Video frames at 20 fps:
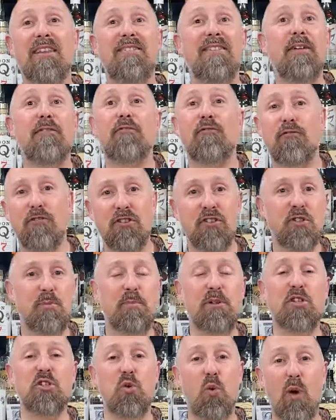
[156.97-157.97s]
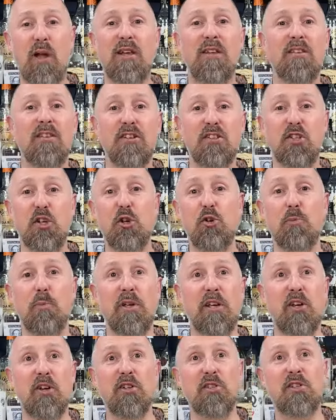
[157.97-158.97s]
difference between the two,
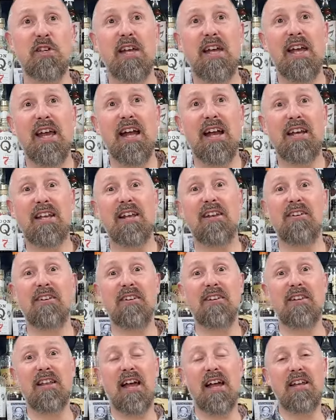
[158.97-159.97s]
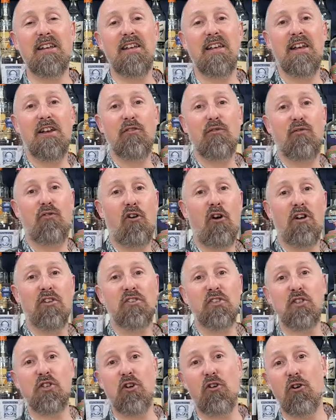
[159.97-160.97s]
because at the end of the day,
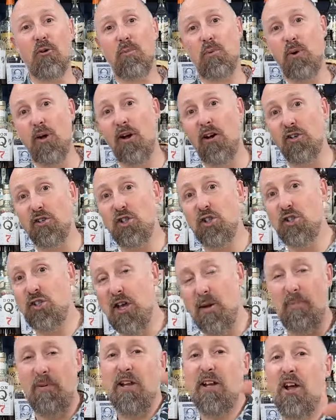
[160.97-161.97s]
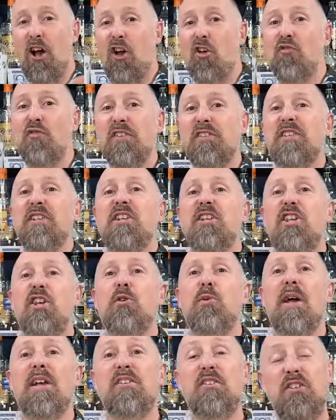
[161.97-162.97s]
France and Europe, we are shipping over to the
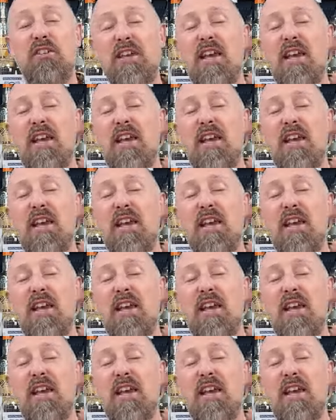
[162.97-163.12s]
US.